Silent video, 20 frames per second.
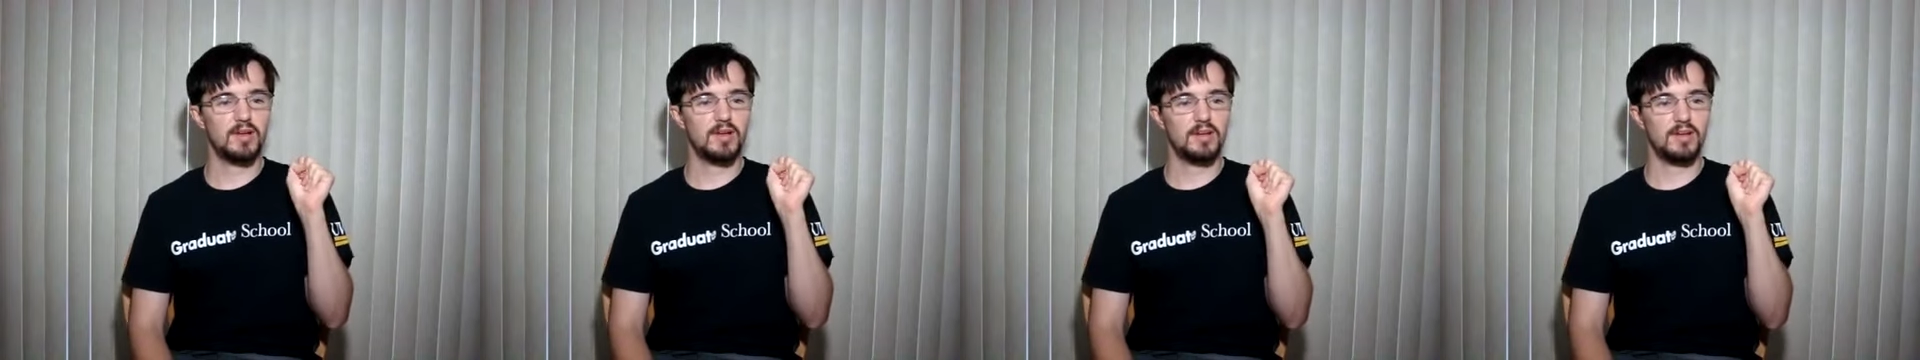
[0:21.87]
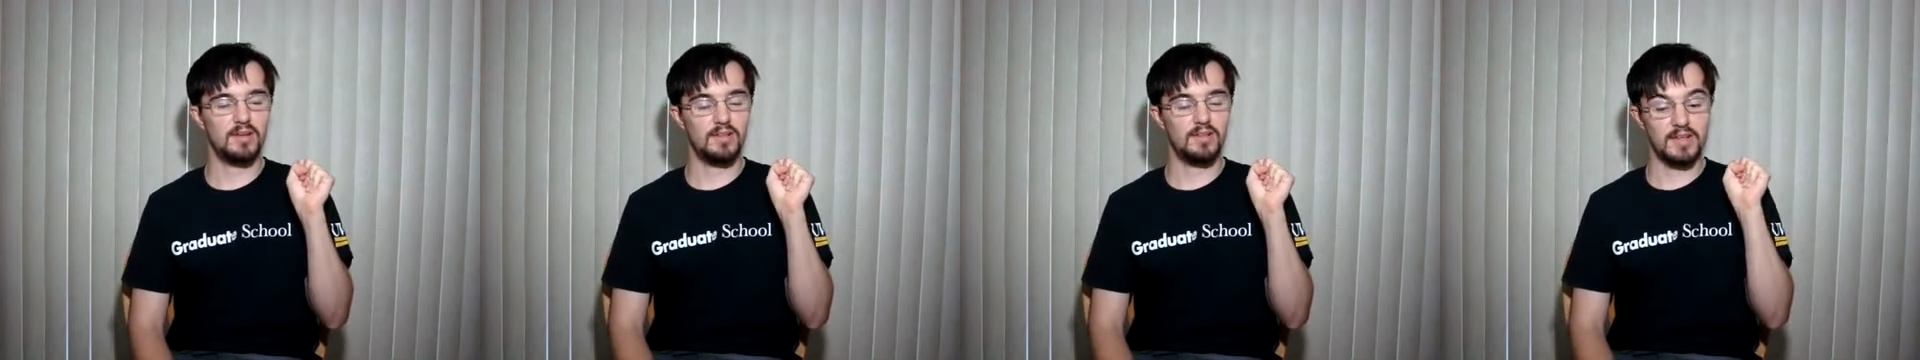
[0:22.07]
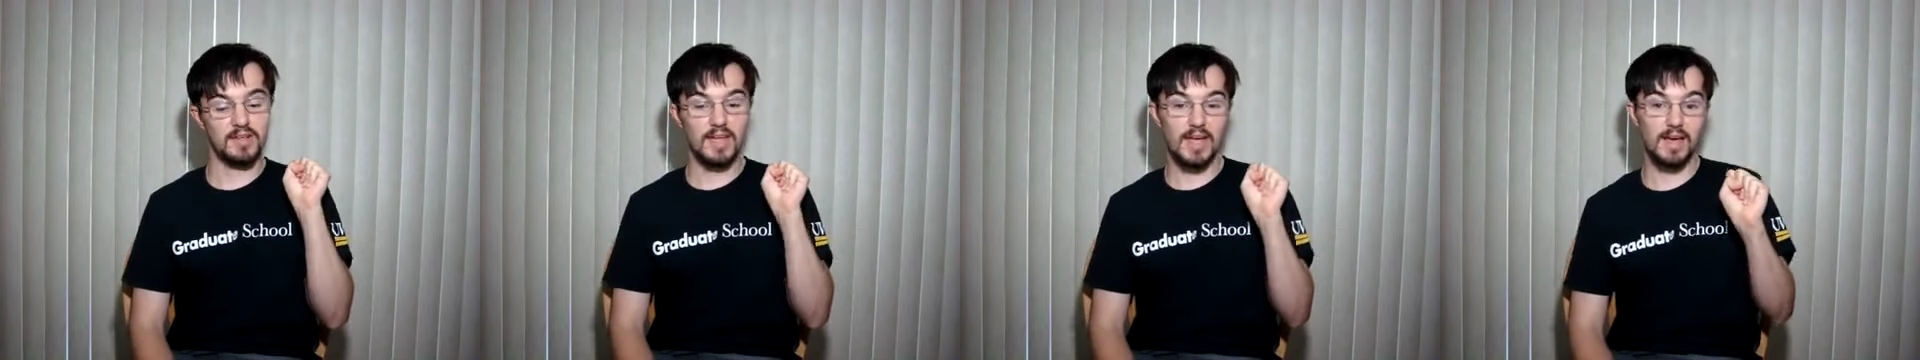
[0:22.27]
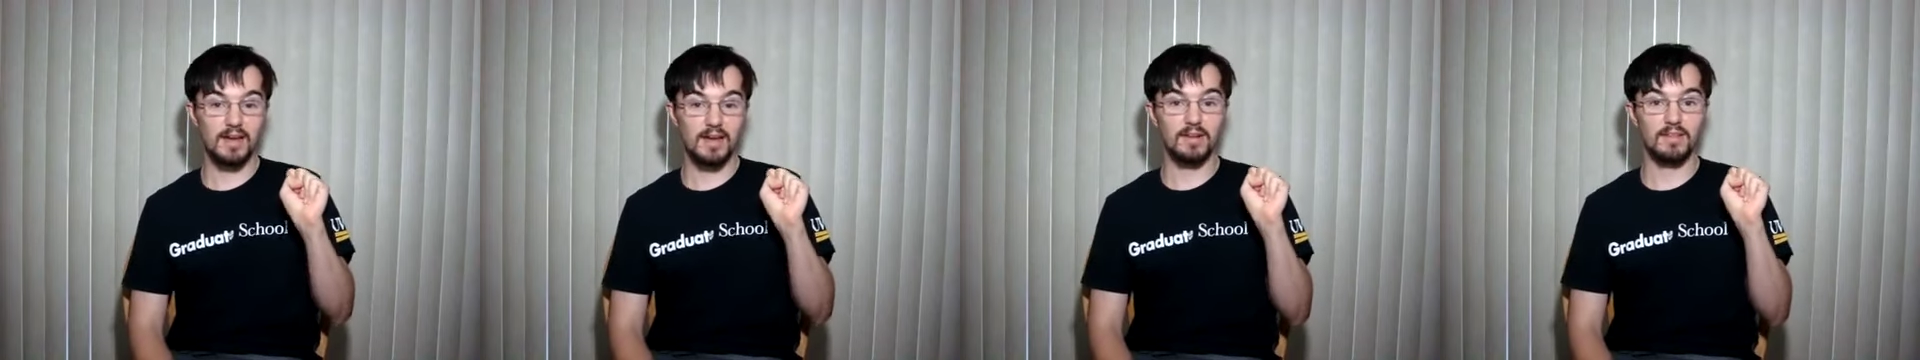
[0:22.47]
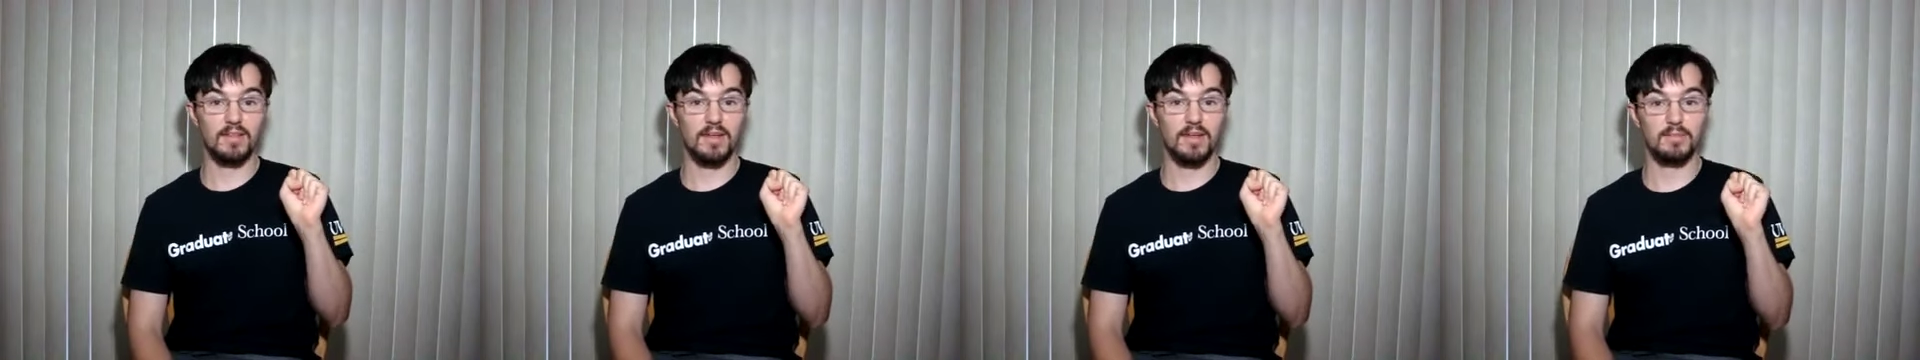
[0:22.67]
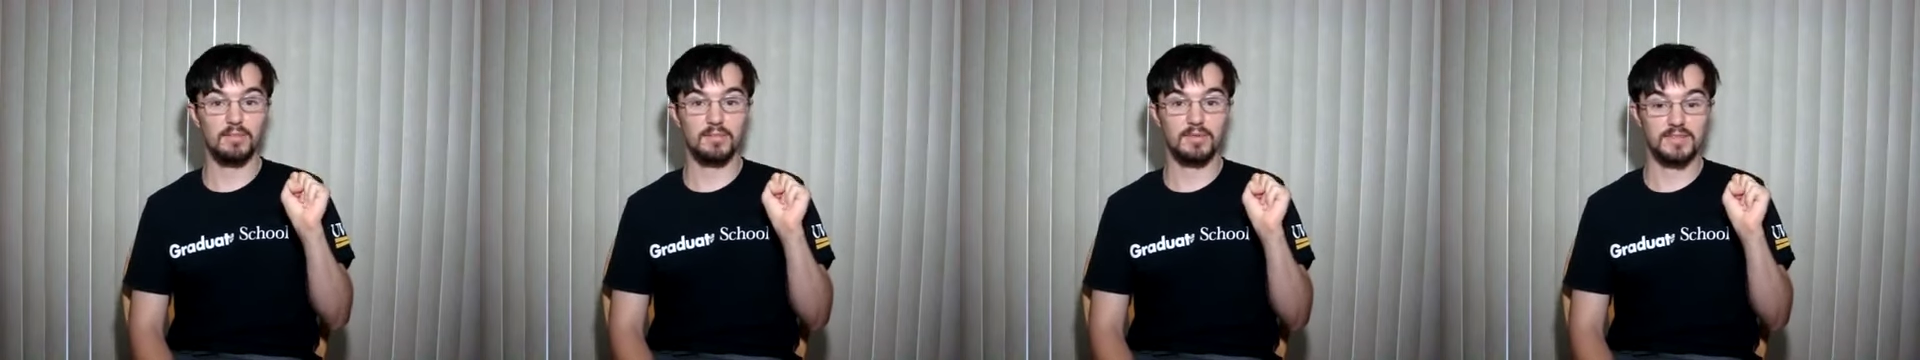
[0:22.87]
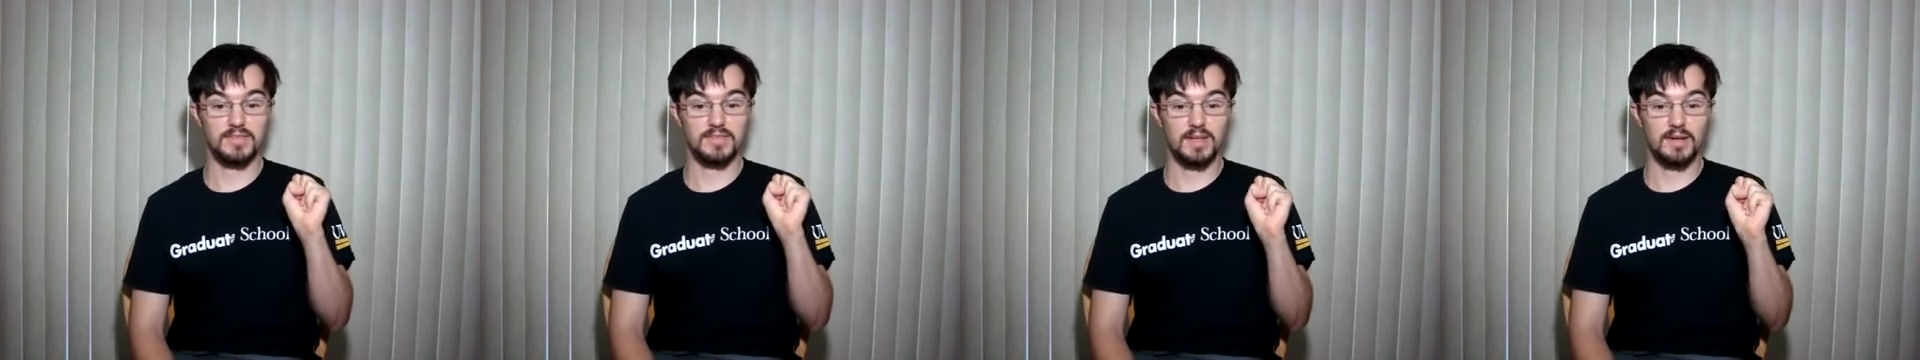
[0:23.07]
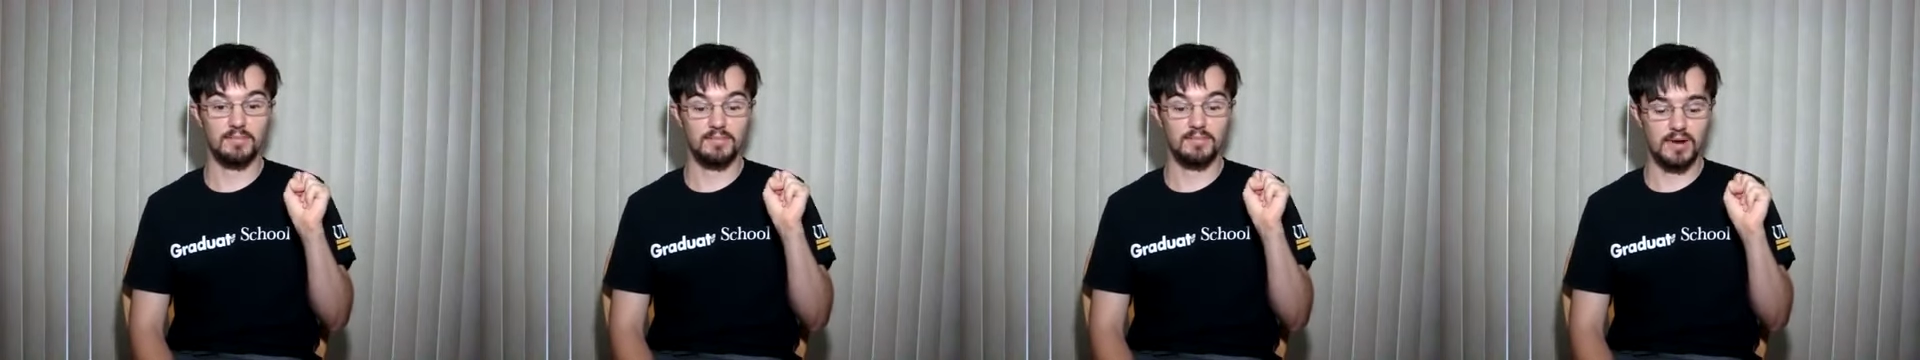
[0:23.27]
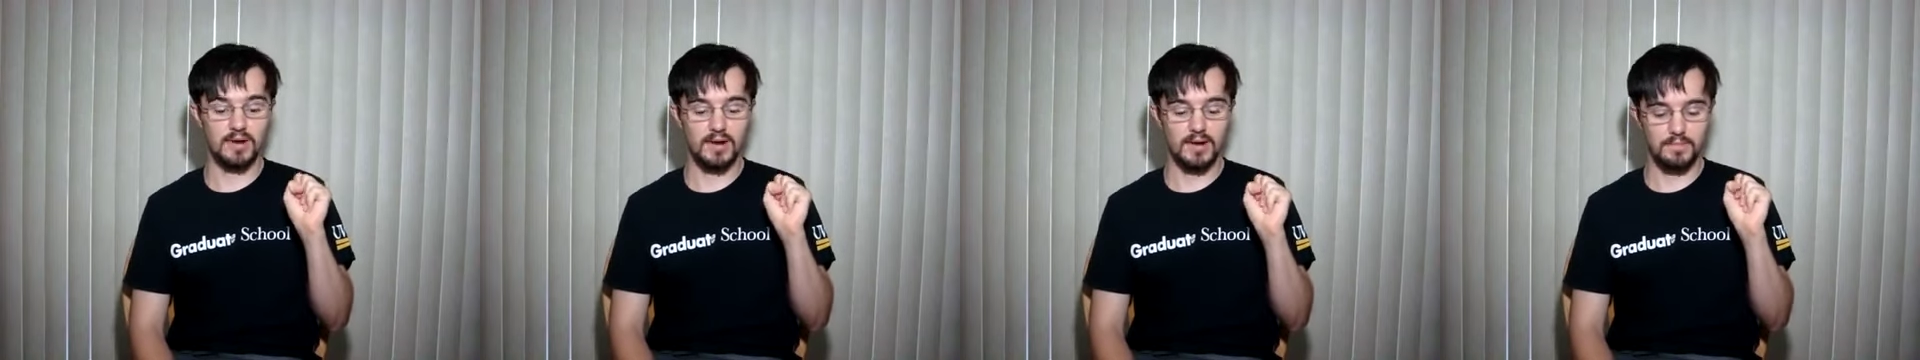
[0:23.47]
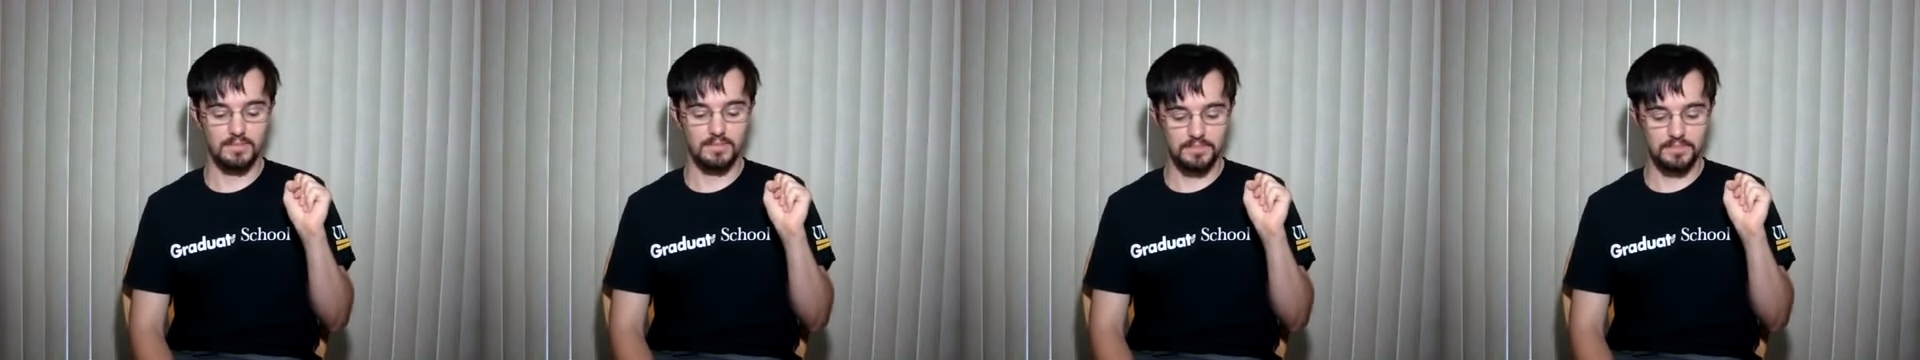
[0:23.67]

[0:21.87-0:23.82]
called the Catalan Mersenne prime.